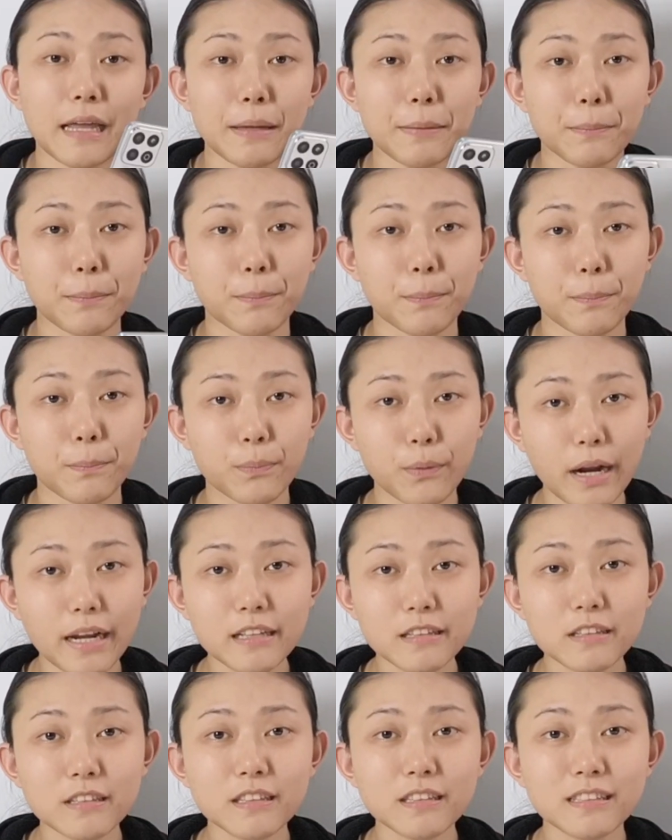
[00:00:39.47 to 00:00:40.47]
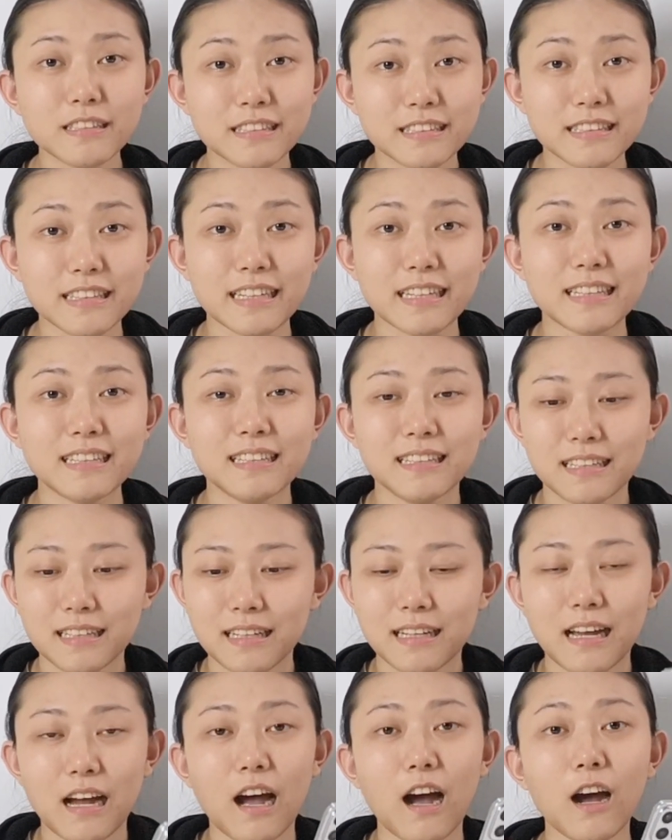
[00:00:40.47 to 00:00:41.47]
a brighter screen,
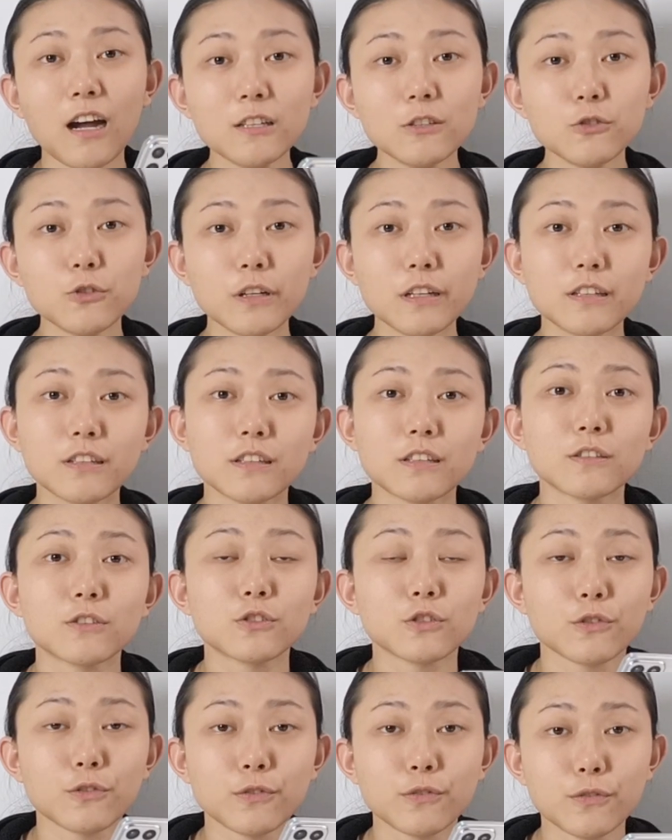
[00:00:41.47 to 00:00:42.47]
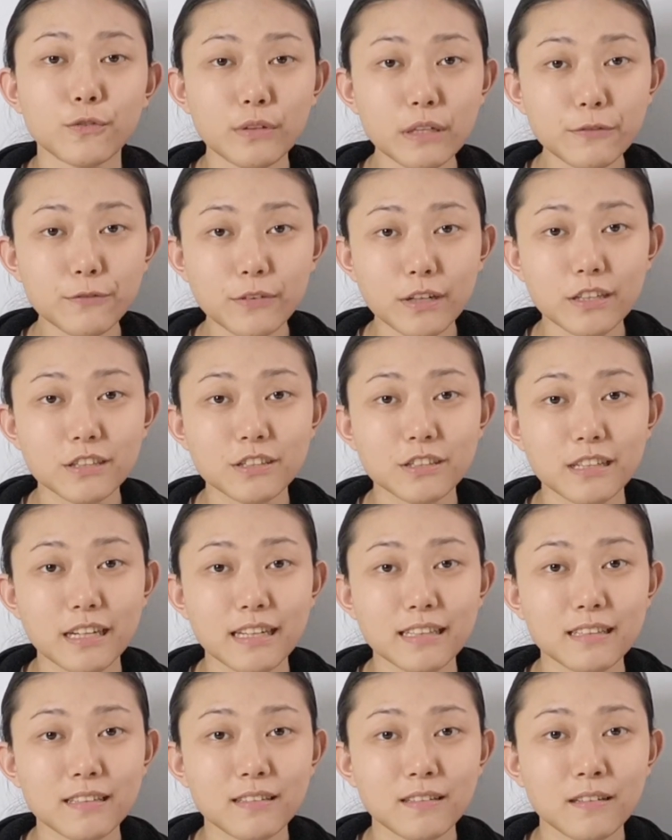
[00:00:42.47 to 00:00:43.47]
120 Hz of refresh
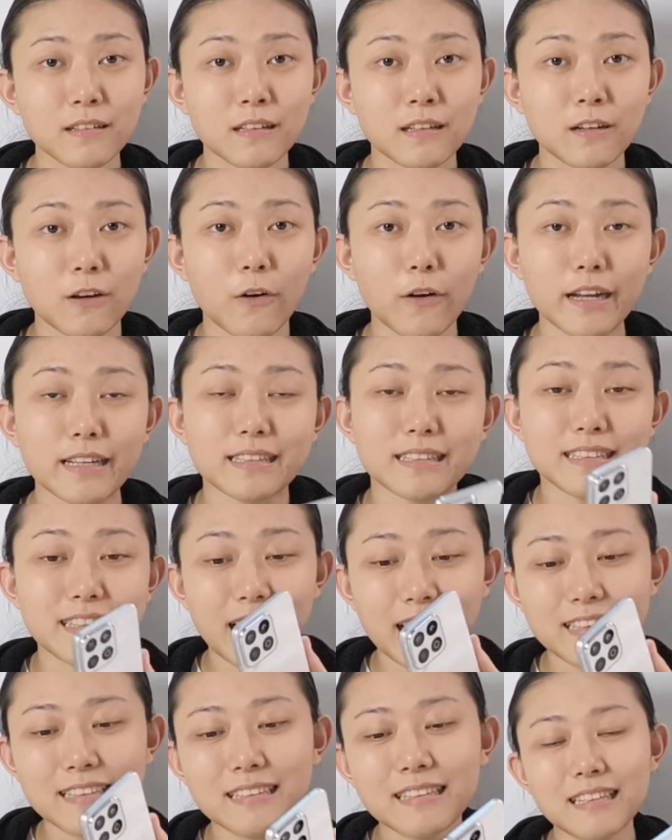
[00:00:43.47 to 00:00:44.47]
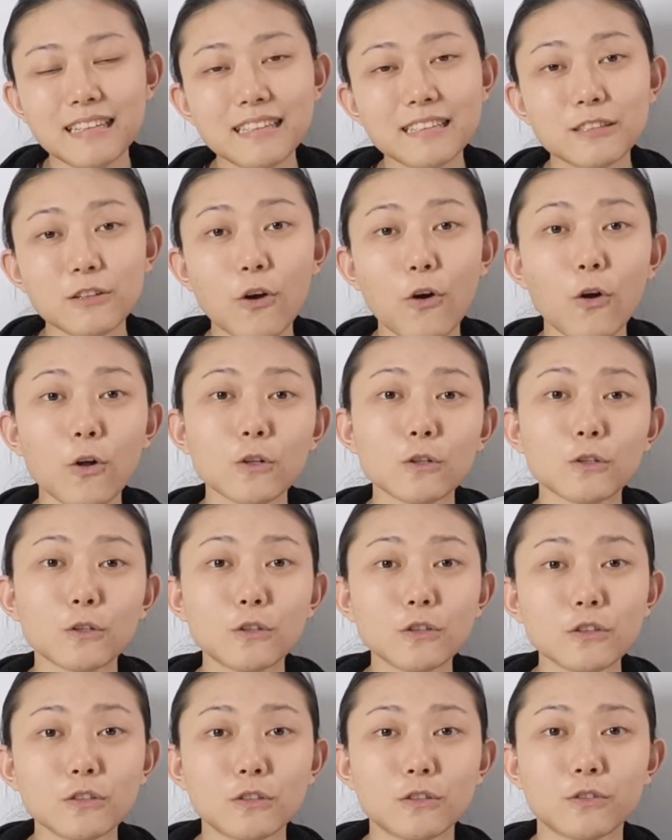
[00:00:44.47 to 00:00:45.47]
rate. Okay, that is all
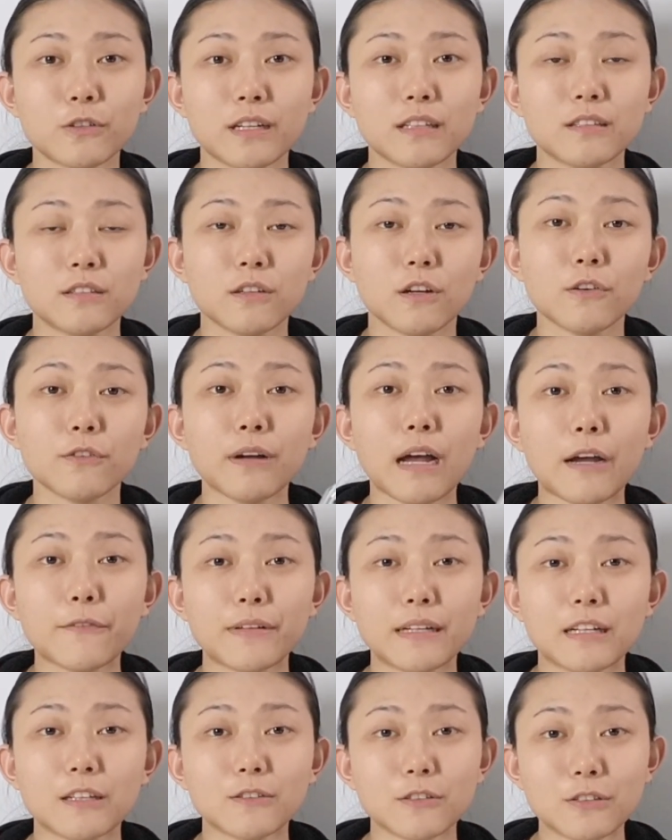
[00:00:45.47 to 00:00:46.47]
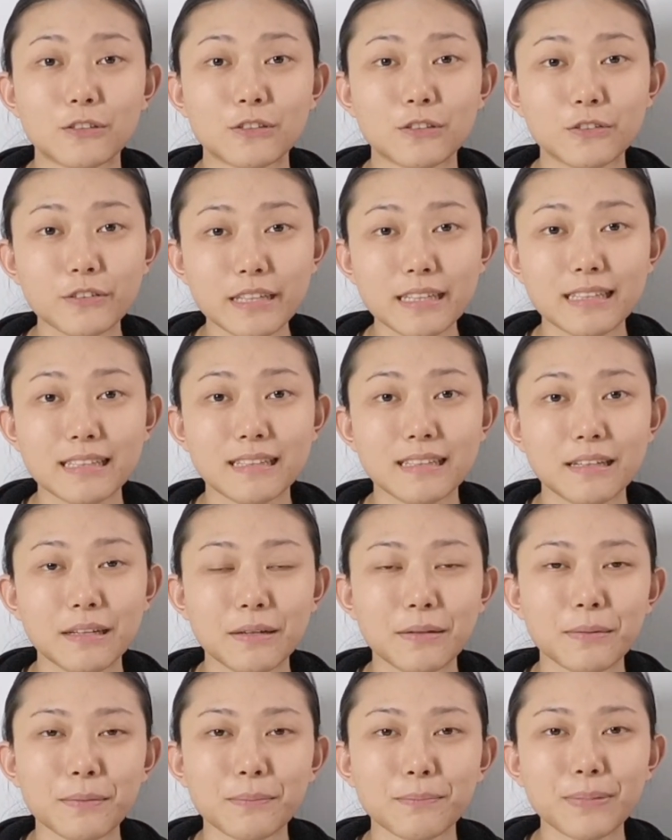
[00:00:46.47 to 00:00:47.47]
good traits of having a good screen.
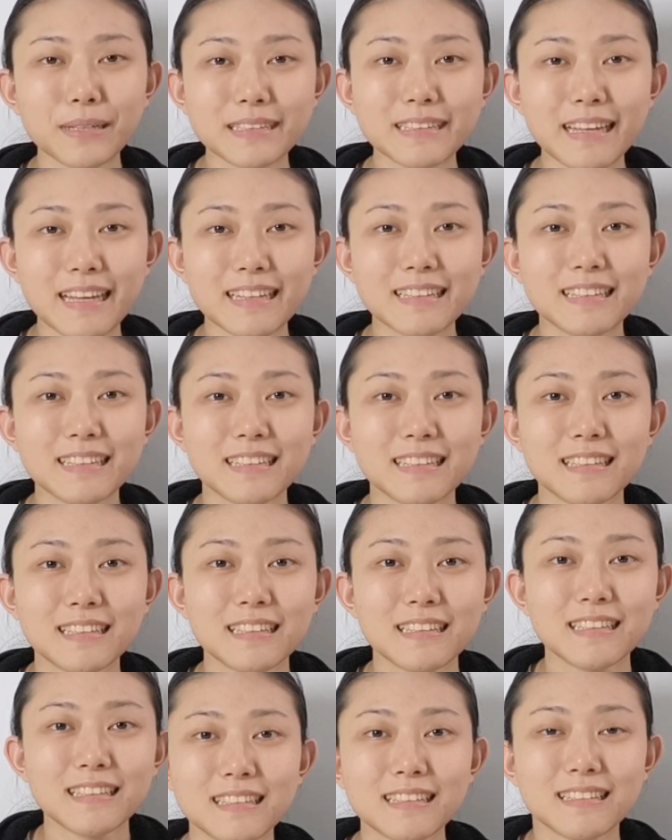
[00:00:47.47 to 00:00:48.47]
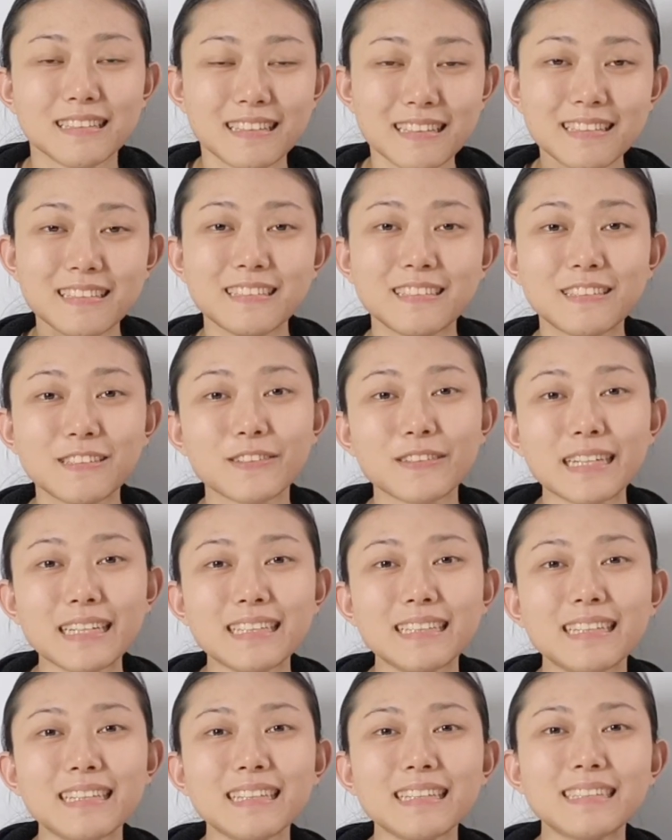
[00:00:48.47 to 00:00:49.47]
But then, the
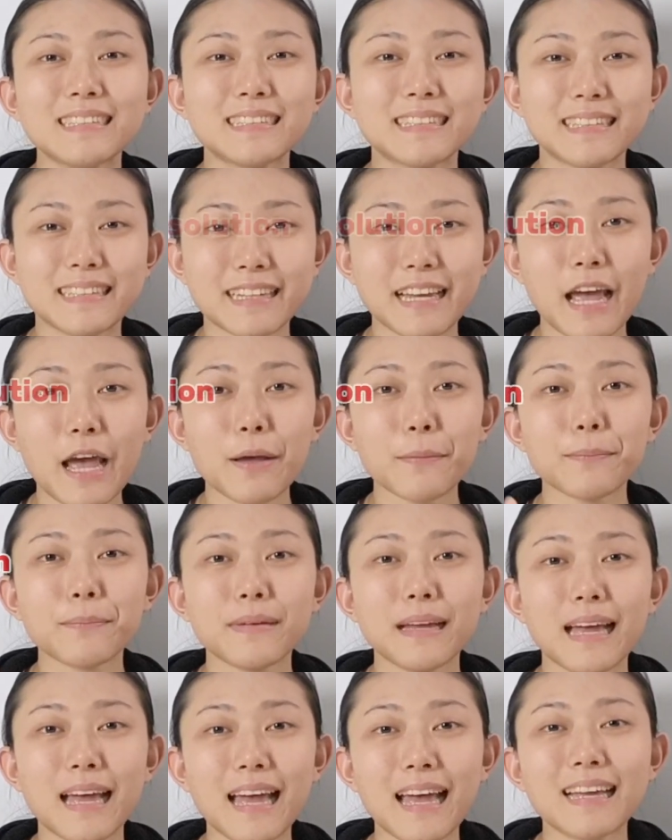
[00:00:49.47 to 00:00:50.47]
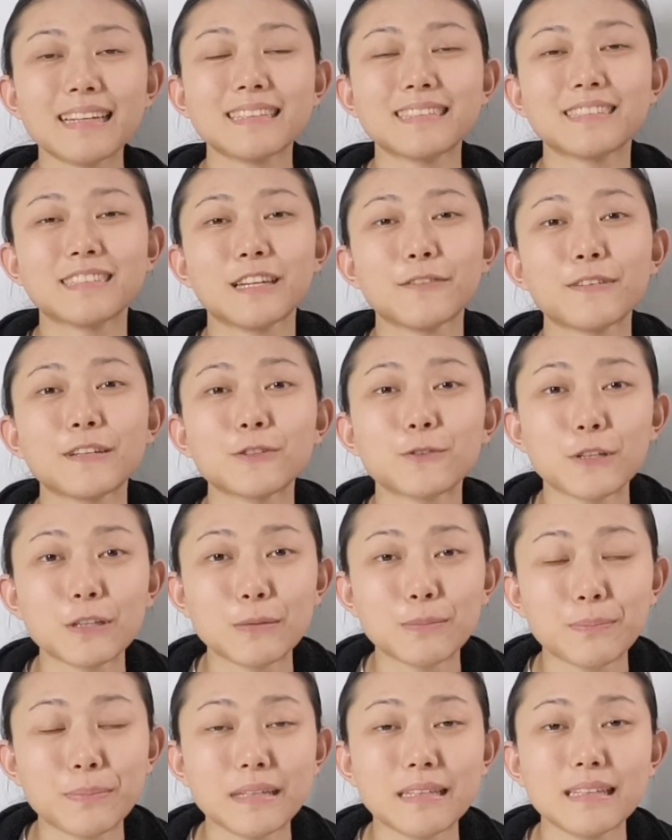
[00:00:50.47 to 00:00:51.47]
screen is capped at
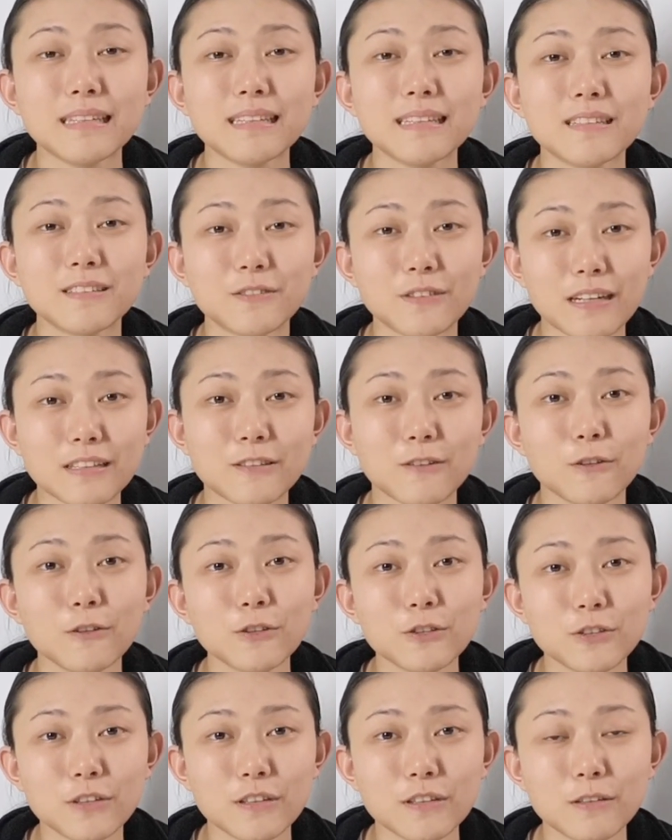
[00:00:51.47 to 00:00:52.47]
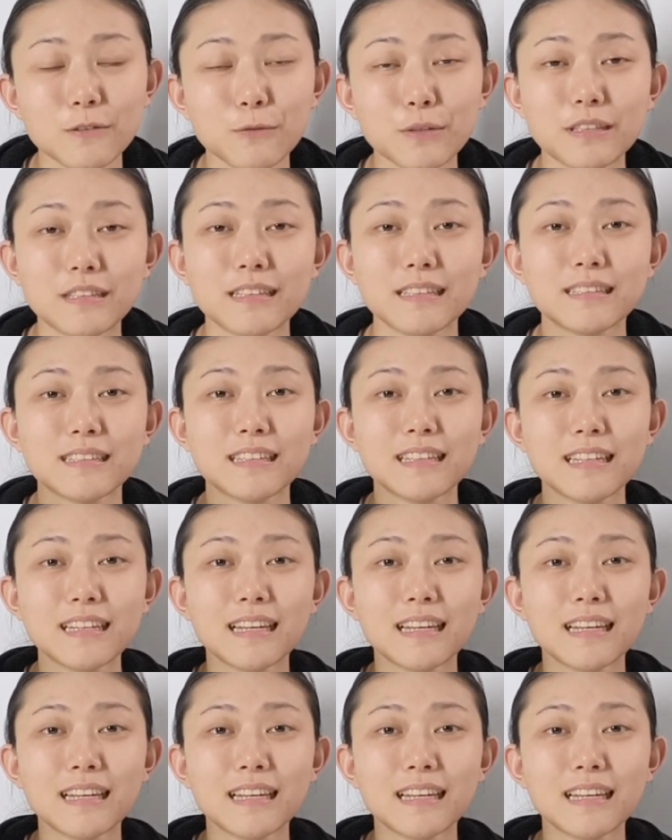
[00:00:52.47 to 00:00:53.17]
720p resolution, which is